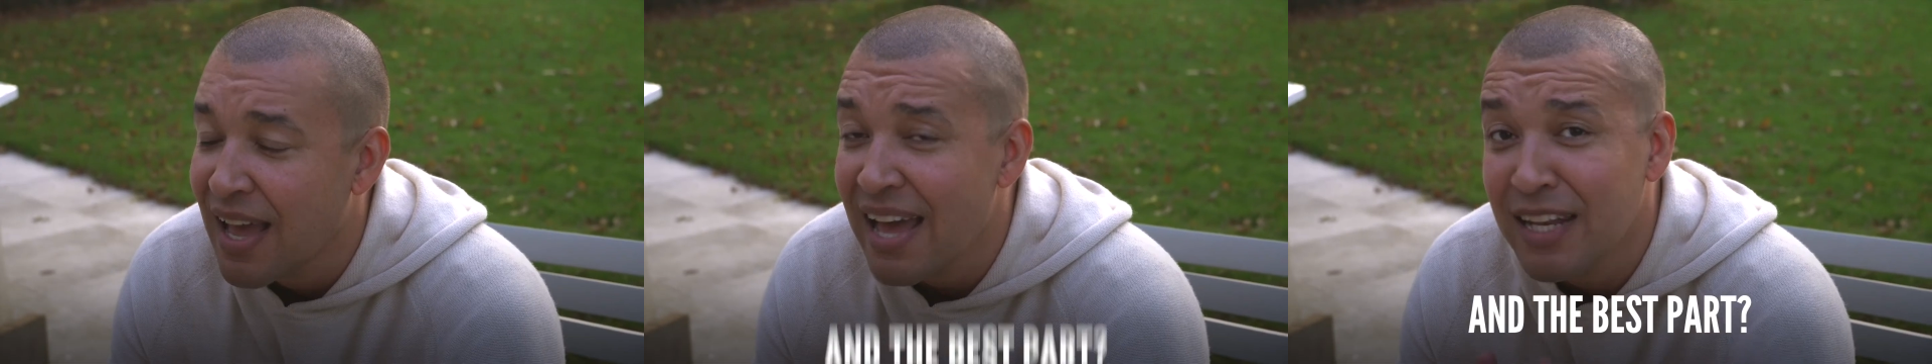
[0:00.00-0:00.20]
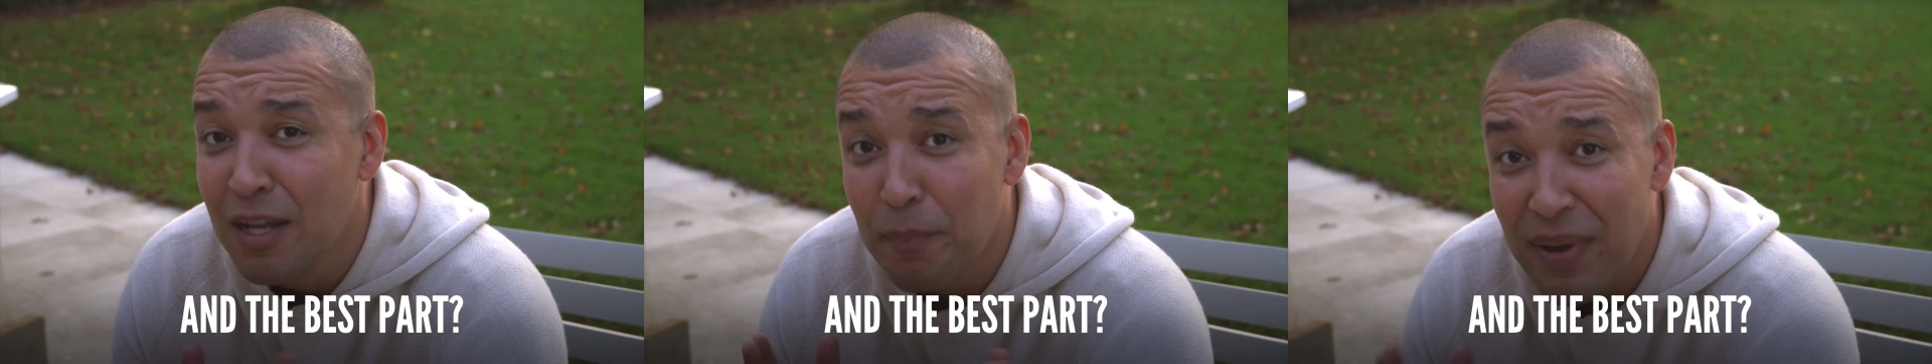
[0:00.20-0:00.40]

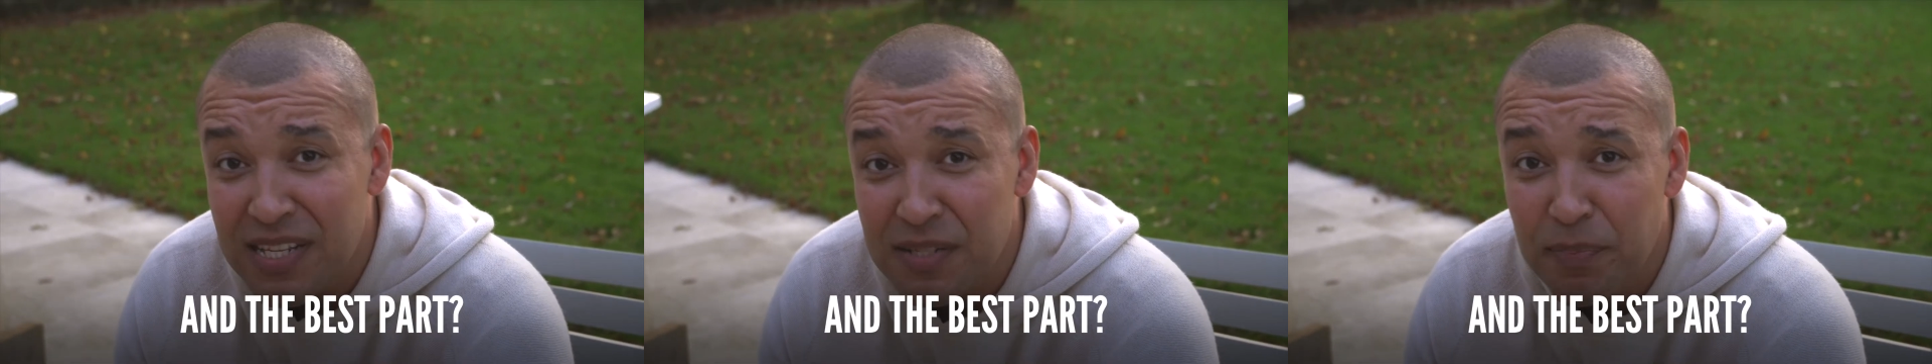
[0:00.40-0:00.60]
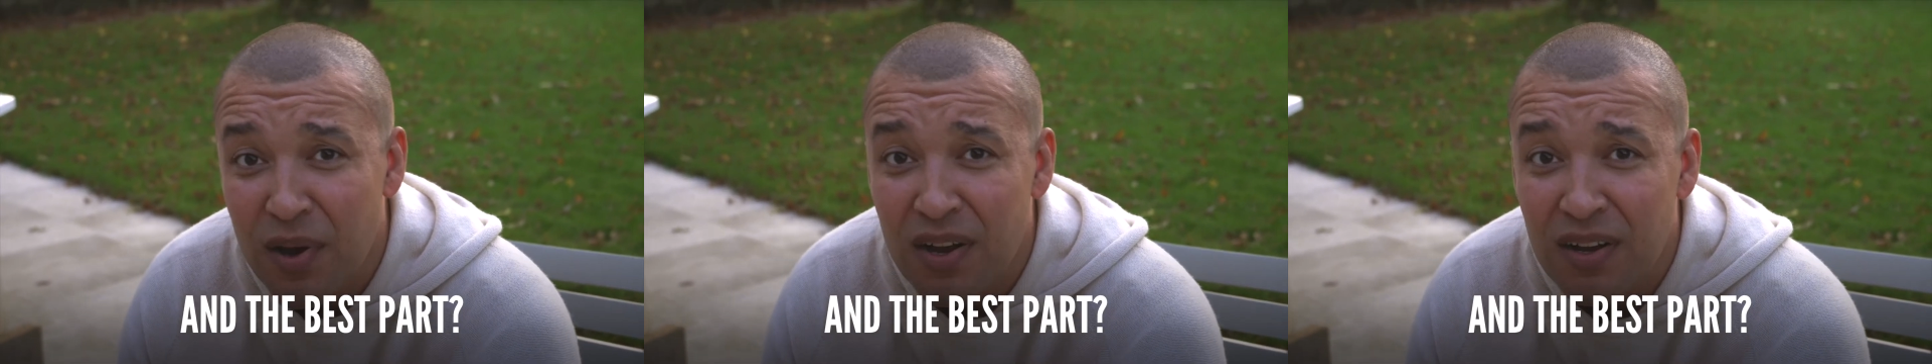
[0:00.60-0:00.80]
And the
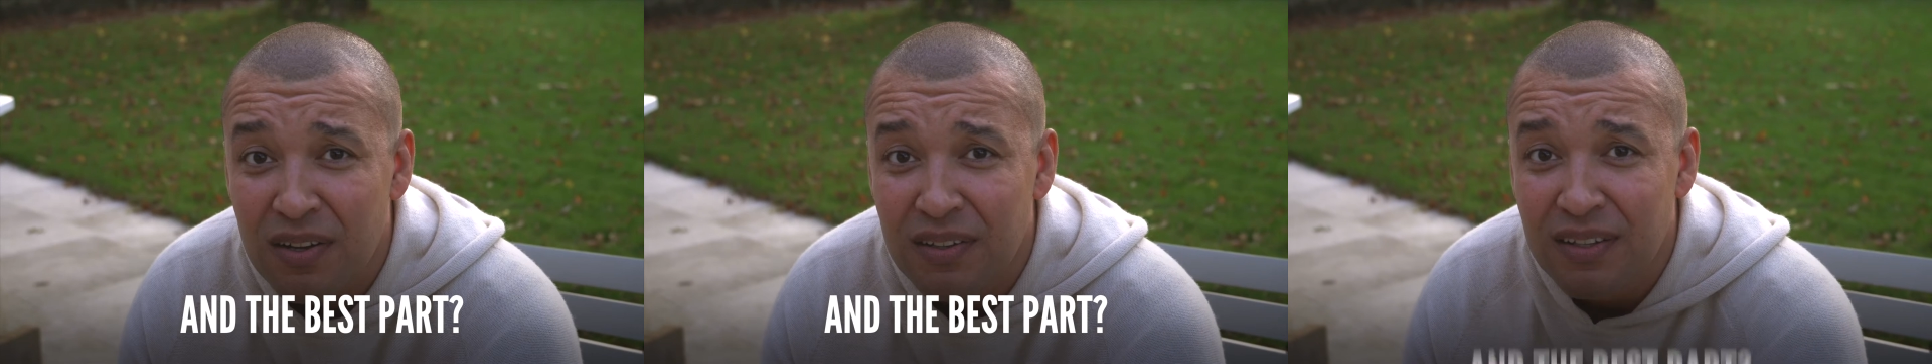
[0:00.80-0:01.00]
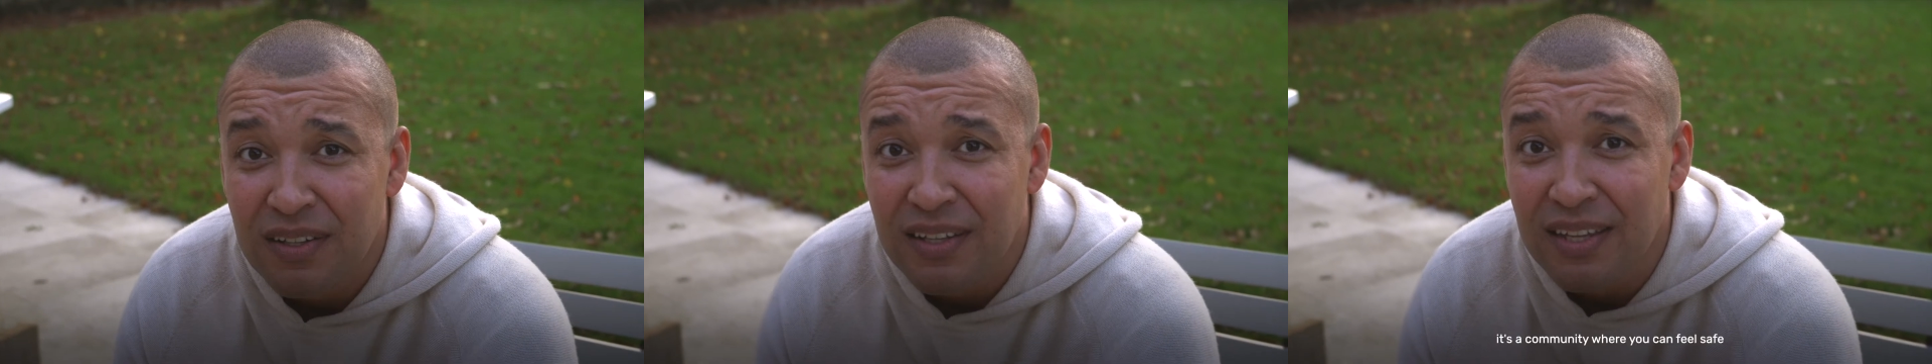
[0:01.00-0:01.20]
best part?
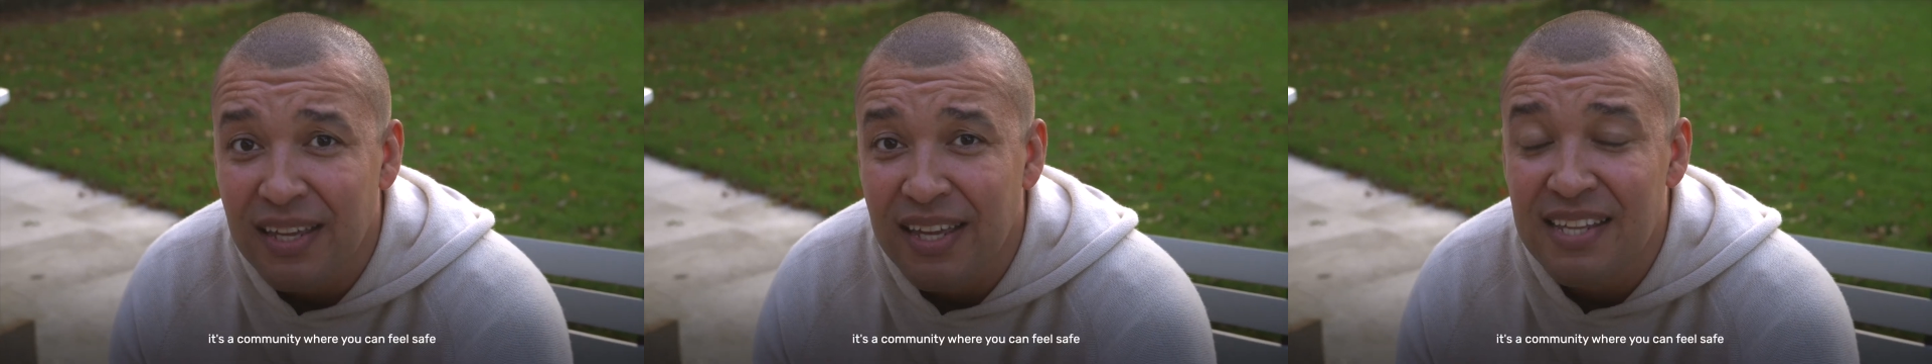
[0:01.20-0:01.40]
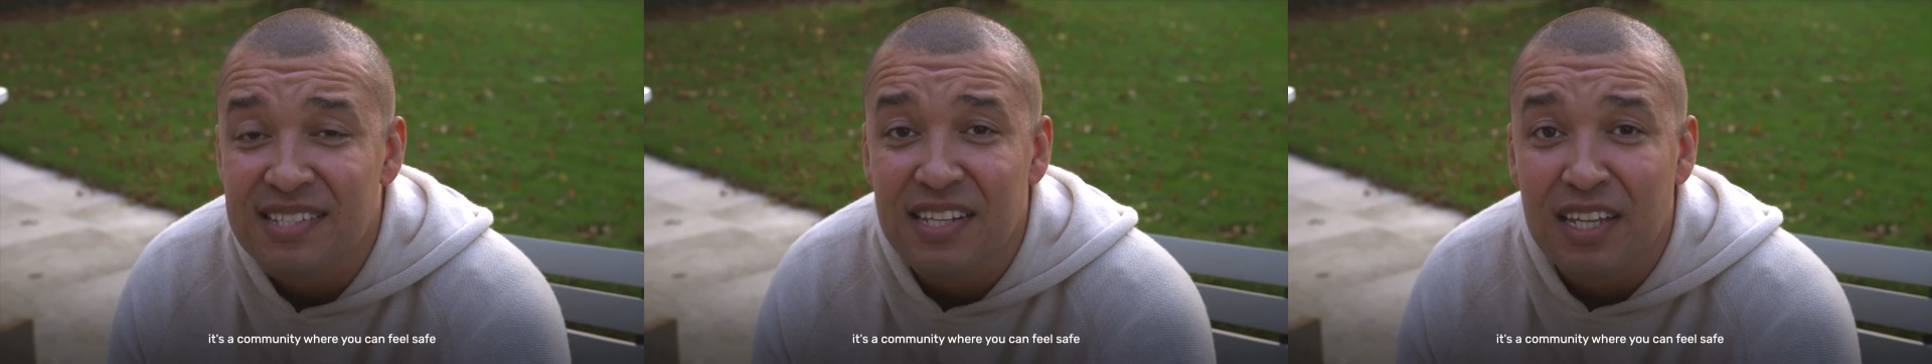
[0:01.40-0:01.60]

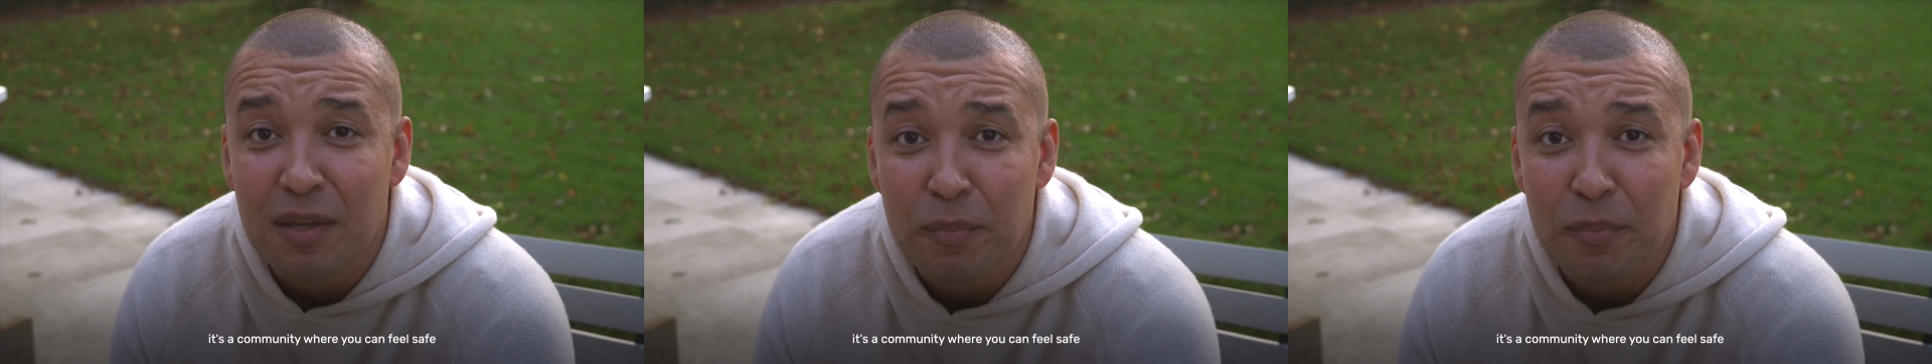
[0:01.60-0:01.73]
It's a